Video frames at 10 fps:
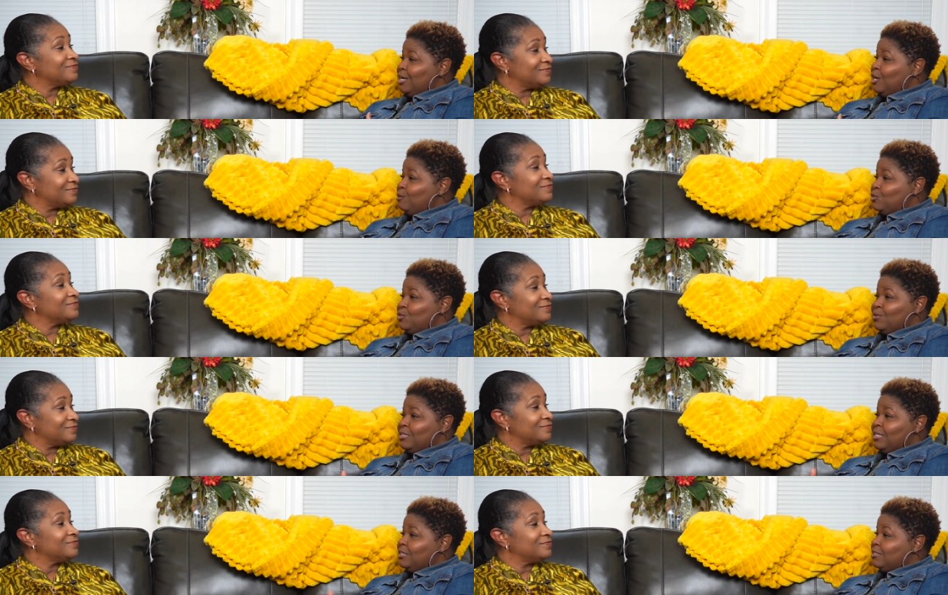Speaker 1: I'm sure
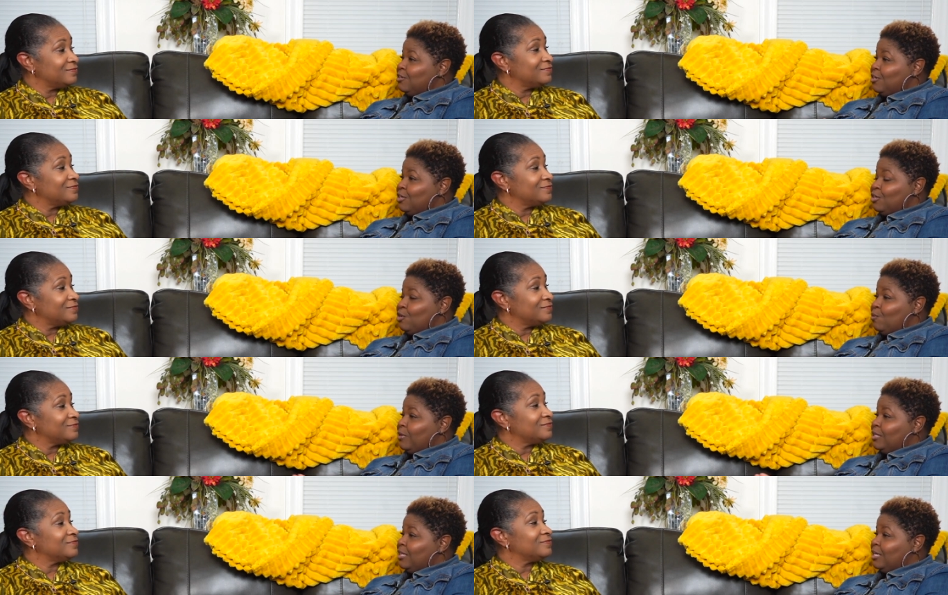they started
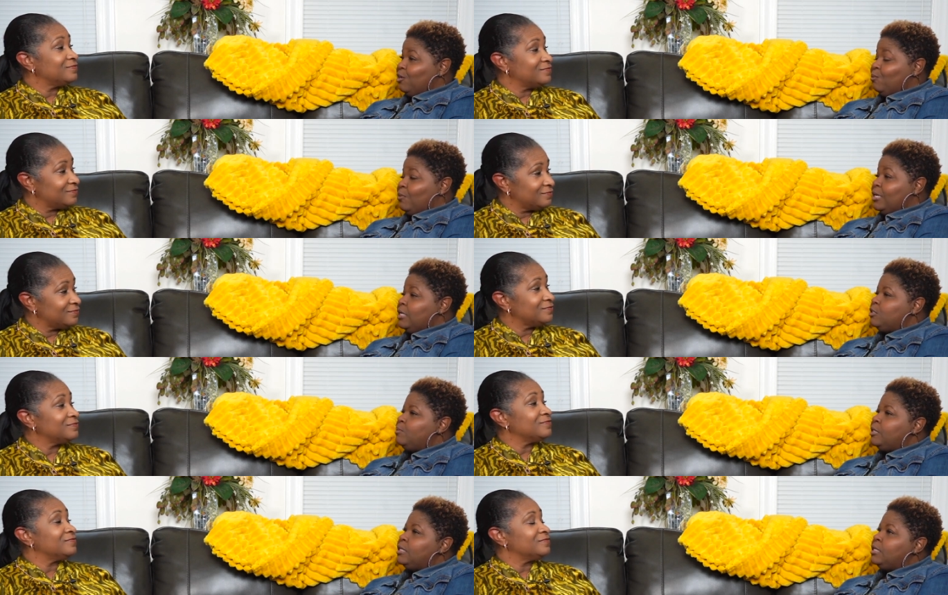going their ways,
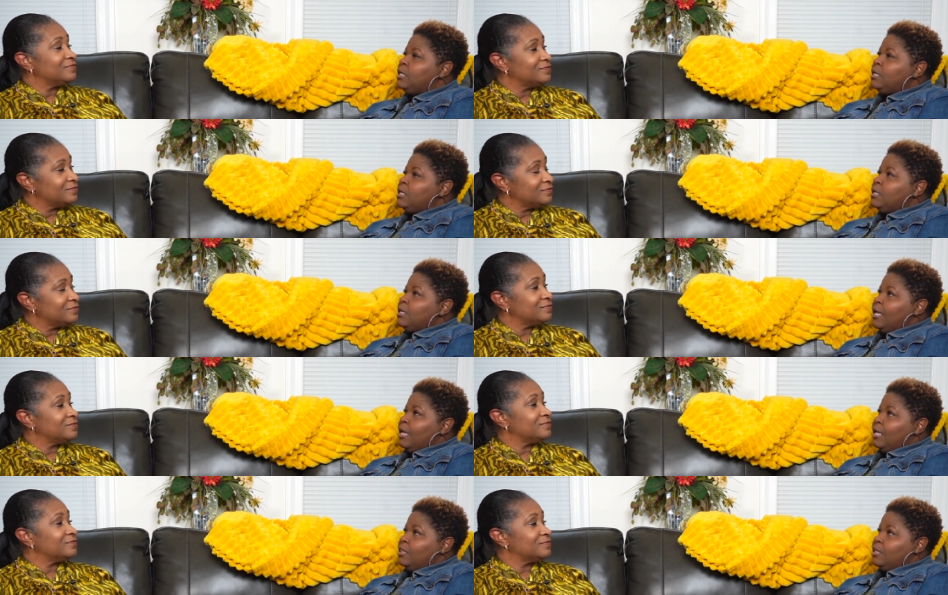but
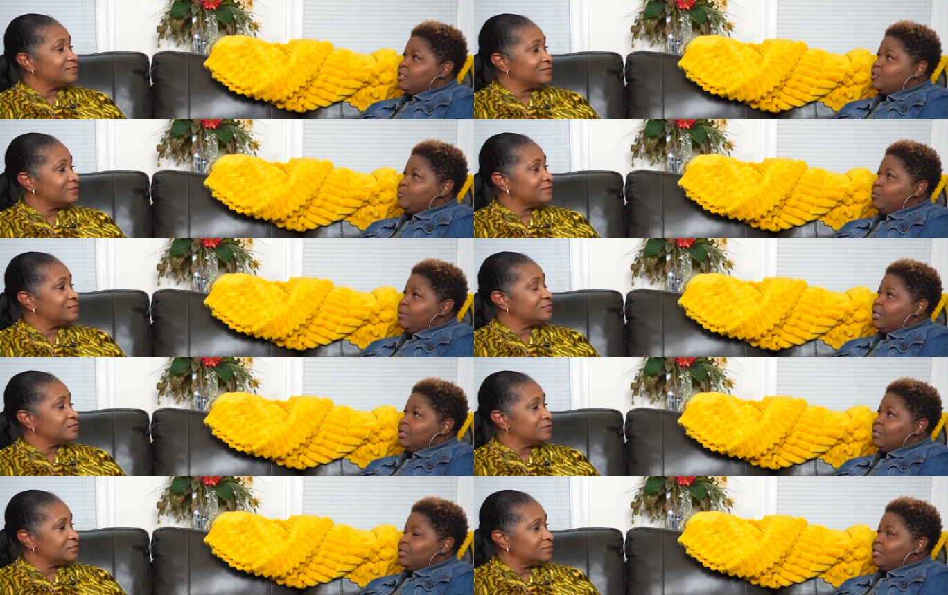at this
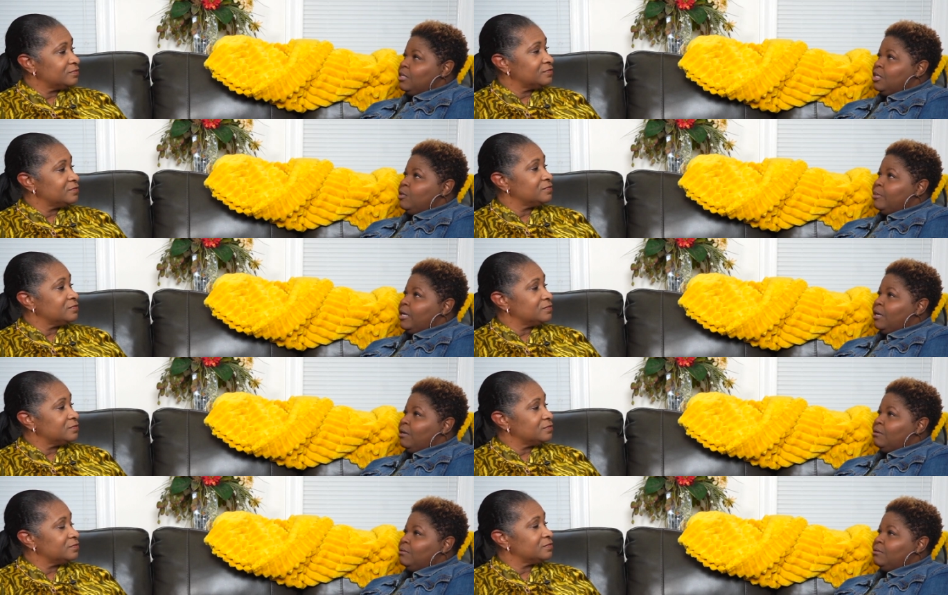point, thinking
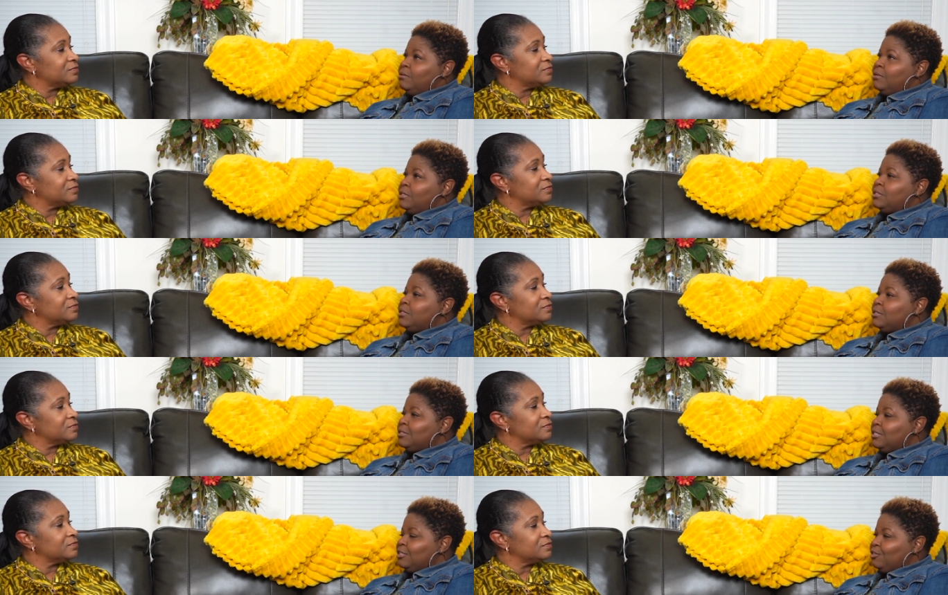about the
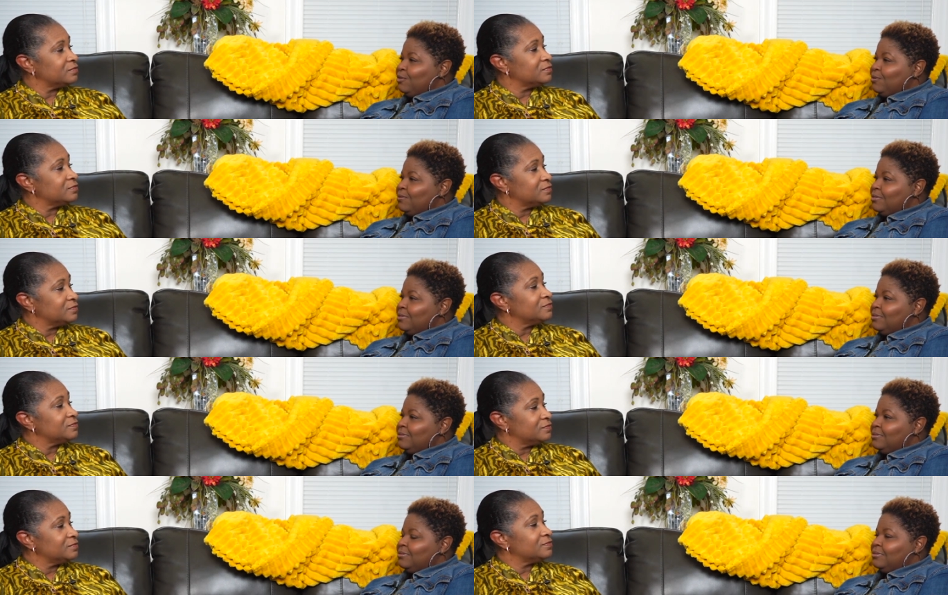16 year old
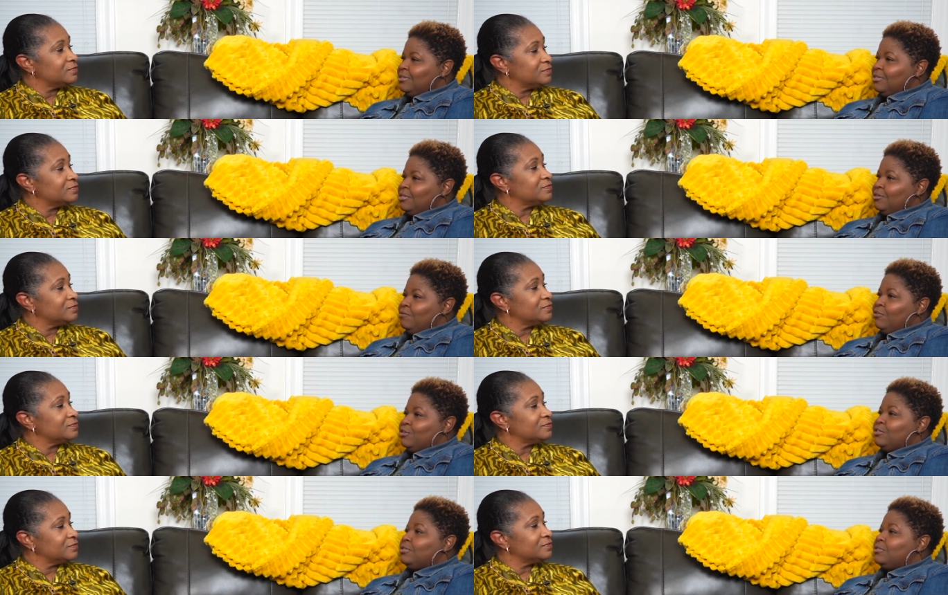girl
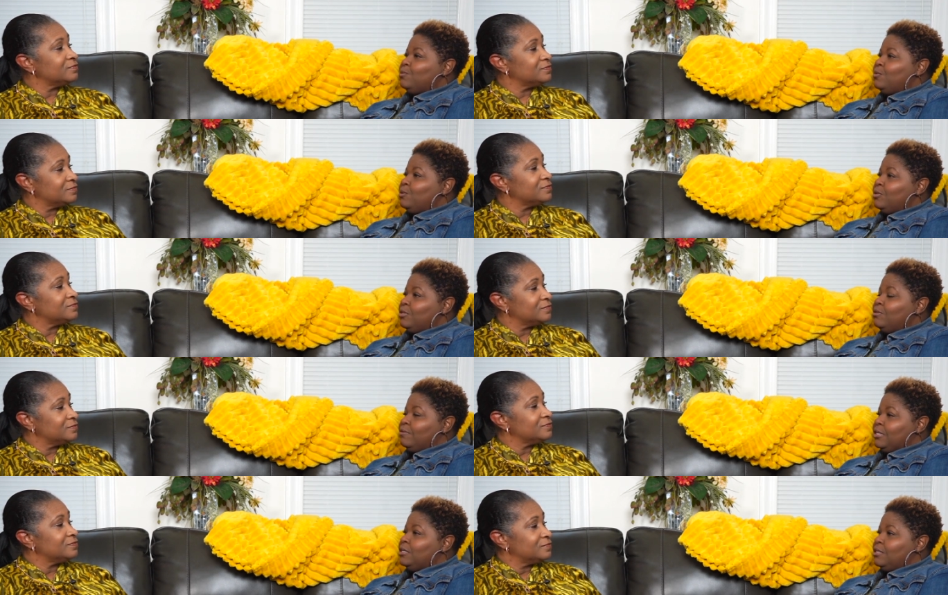versus the one with
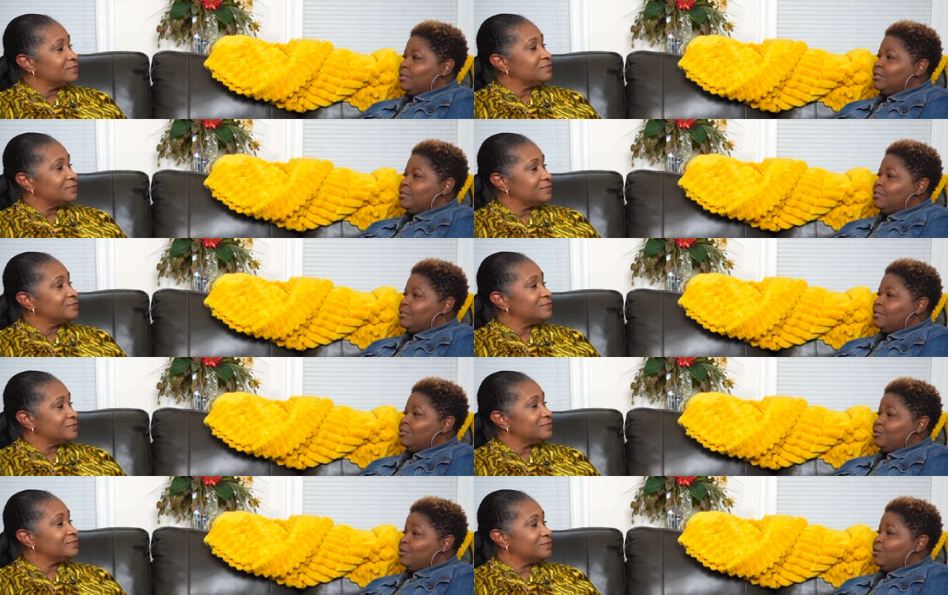three kids
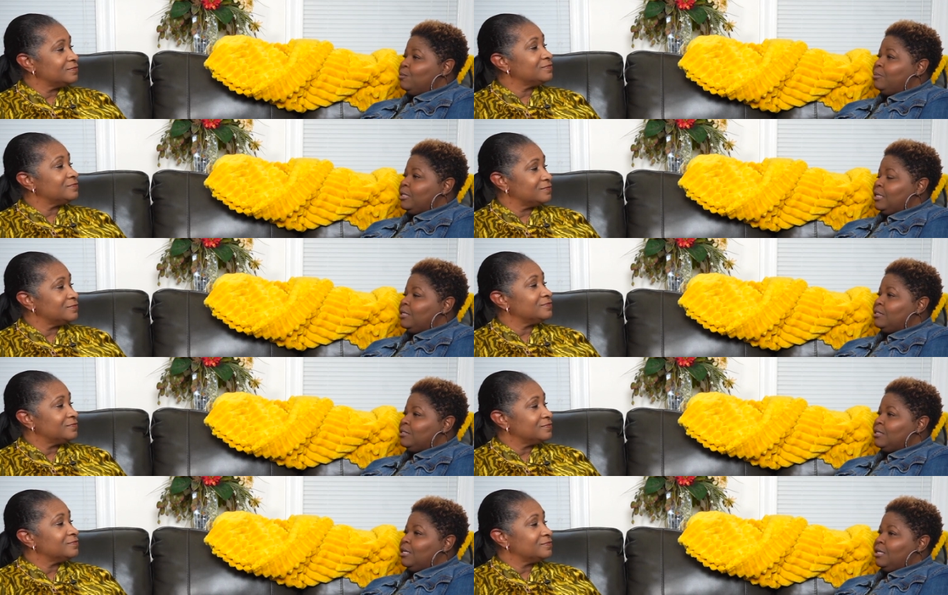in your own
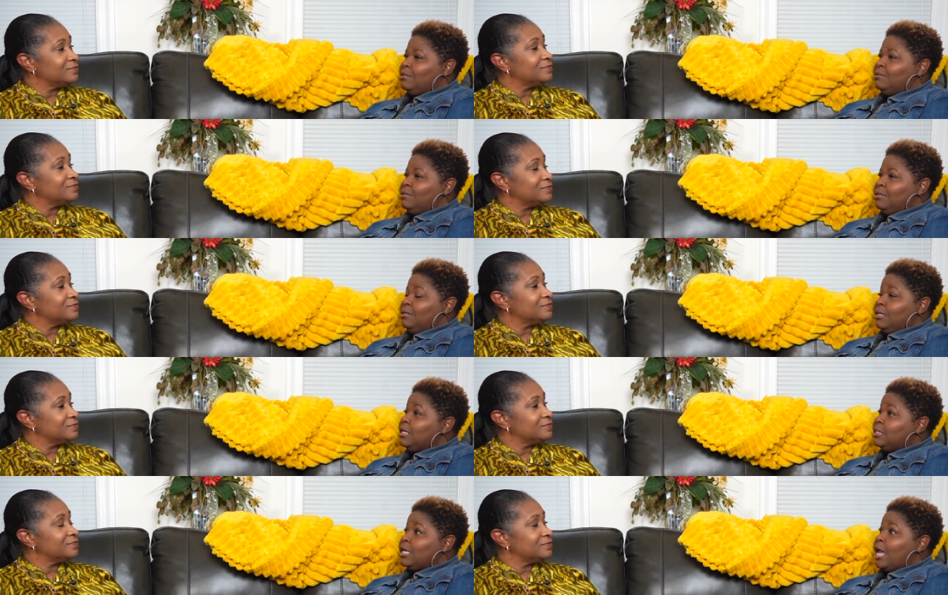place and
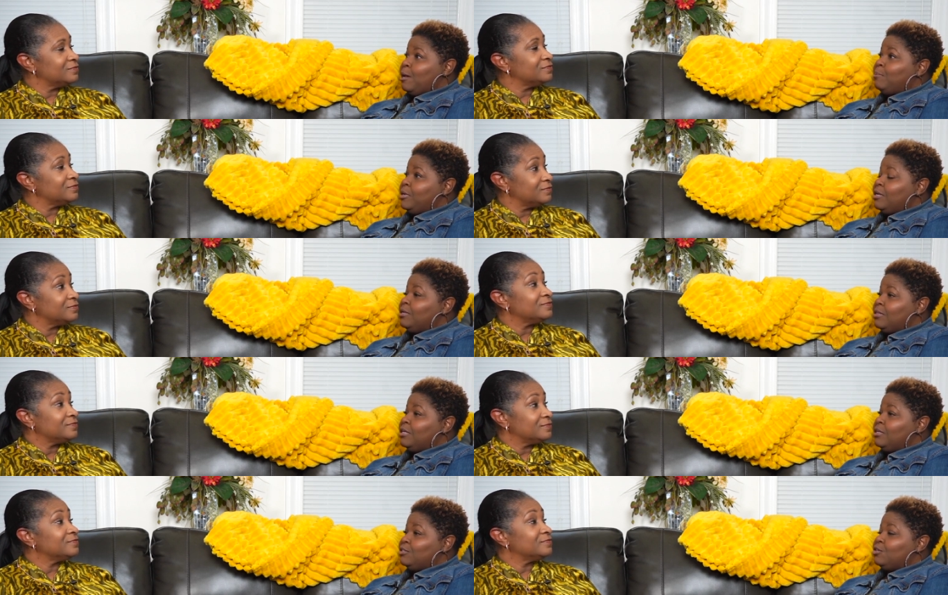it's happening,
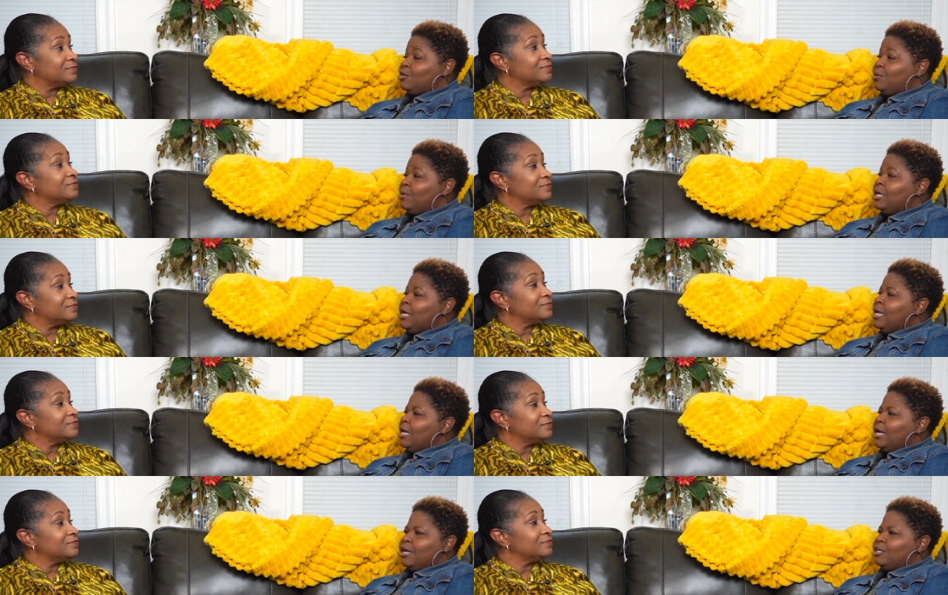things are going. How